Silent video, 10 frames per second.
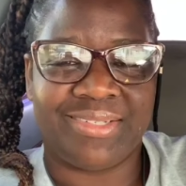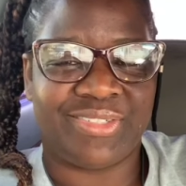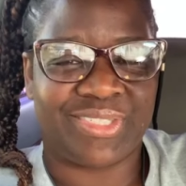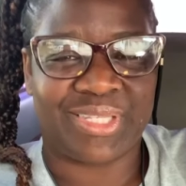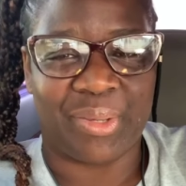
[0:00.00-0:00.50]

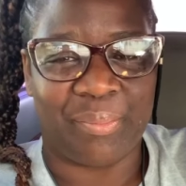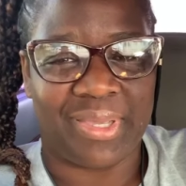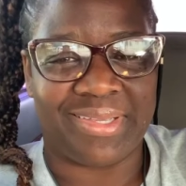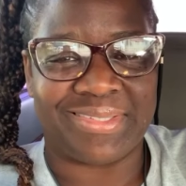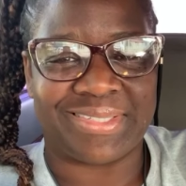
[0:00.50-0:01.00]
just
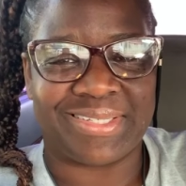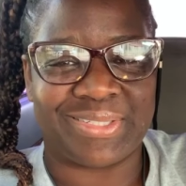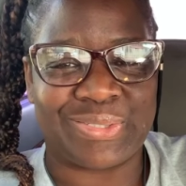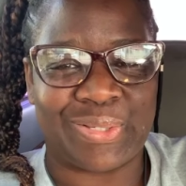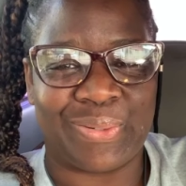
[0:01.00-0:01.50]

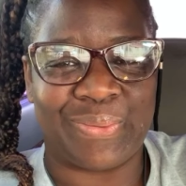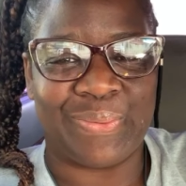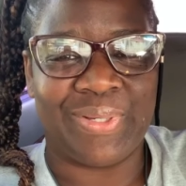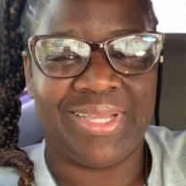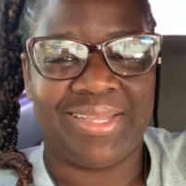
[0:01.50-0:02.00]
amazing.
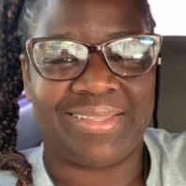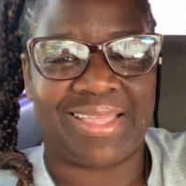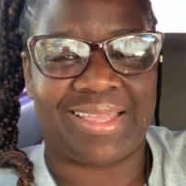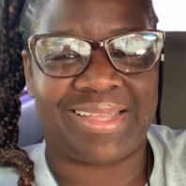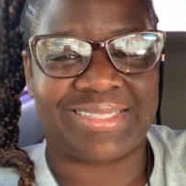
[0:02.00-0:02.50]
So
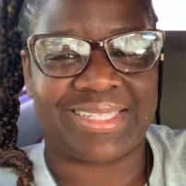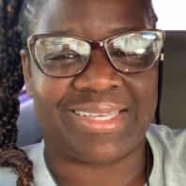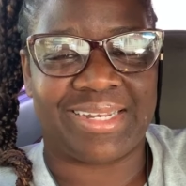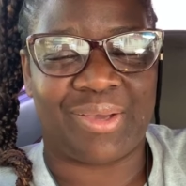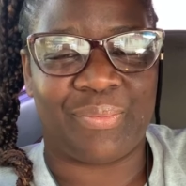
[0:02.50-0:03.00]
like I
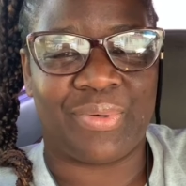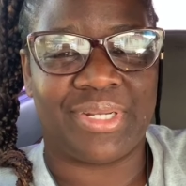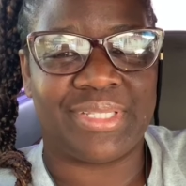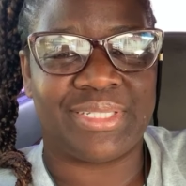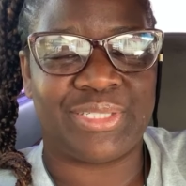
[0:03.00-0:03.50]
said, I
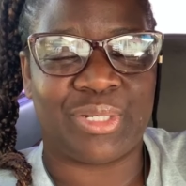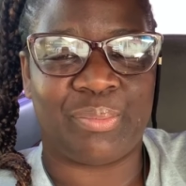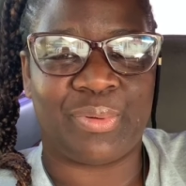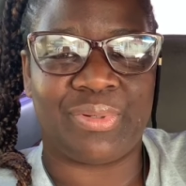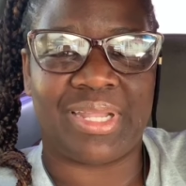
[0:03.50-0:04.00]
wanted to
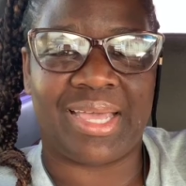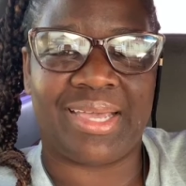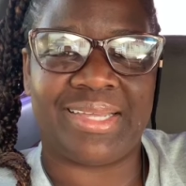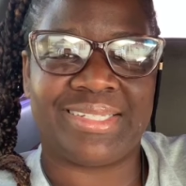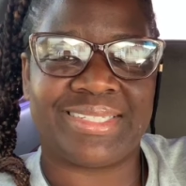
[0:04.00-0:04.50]
jump
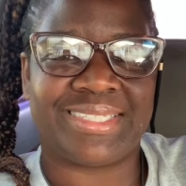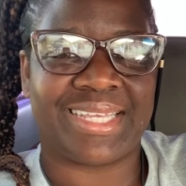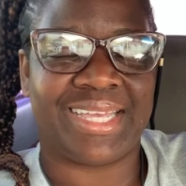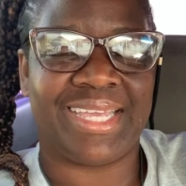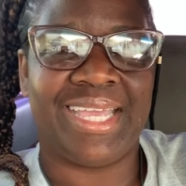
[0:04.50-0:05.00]
online to
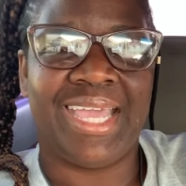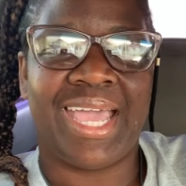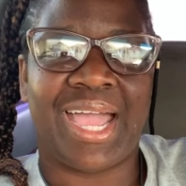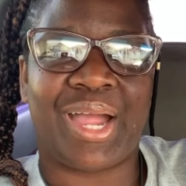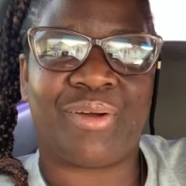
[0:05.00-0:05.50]
say
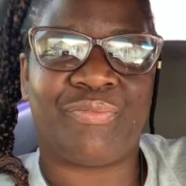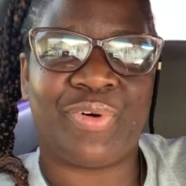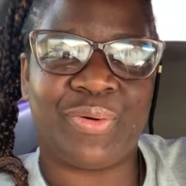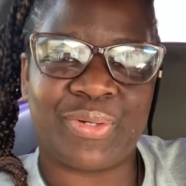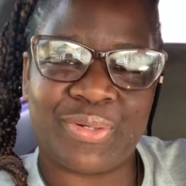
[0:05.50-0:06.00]
our
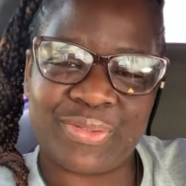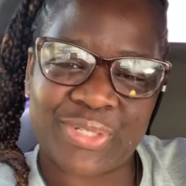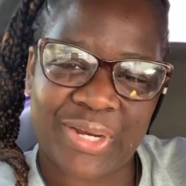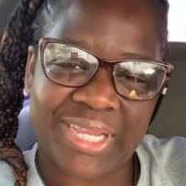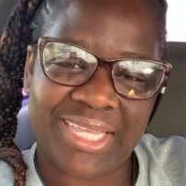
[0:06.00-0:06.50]
photos
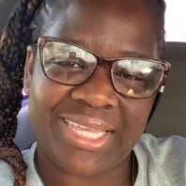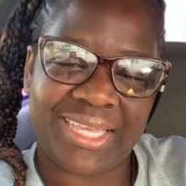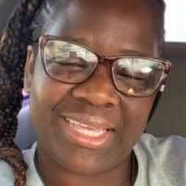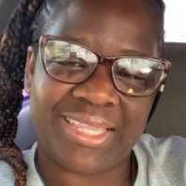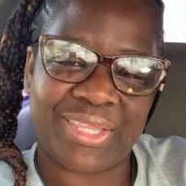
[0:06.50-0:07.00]
are
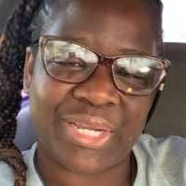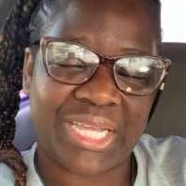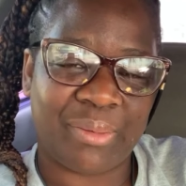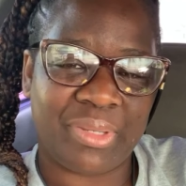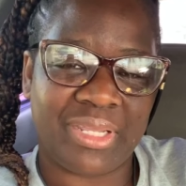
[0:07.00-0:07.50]
in. They're
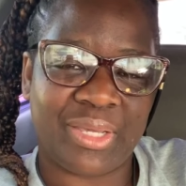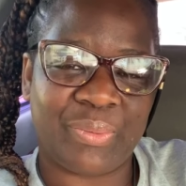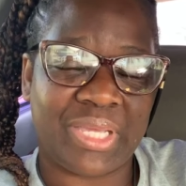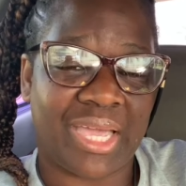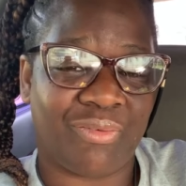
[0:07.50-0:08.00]
coming in.
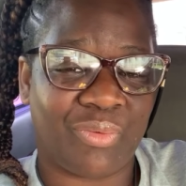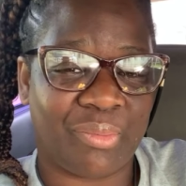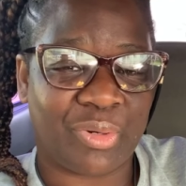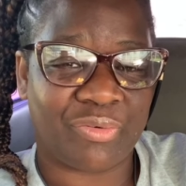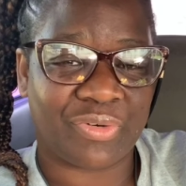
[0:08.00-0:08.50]
We have
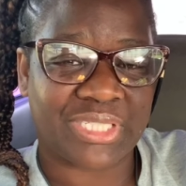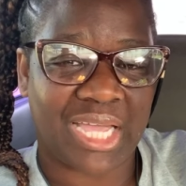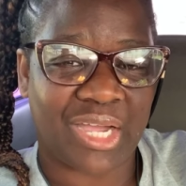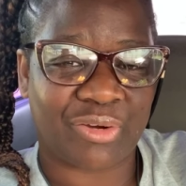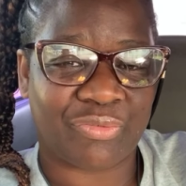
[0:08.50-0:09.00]
one more
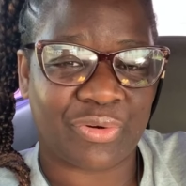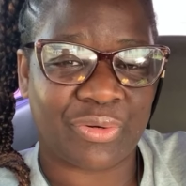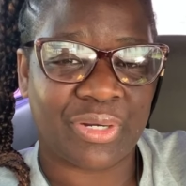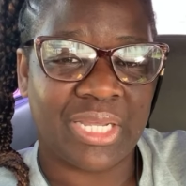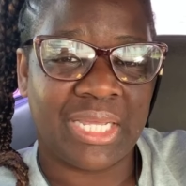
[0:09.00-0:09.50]
photographer.